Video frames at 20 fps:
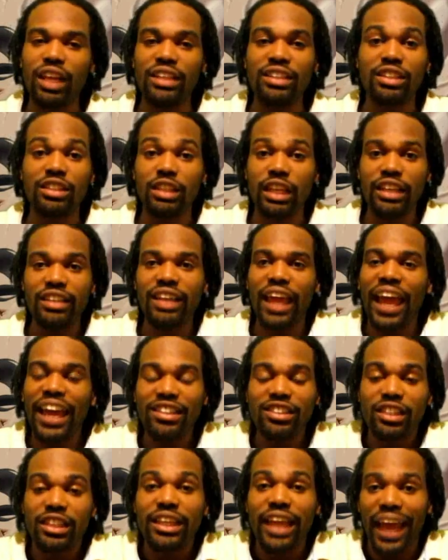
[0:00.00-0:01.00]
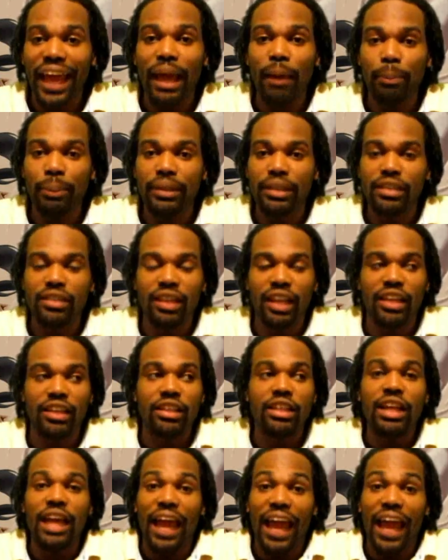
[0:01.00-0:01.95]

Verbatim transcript: Like it's actually happening. Like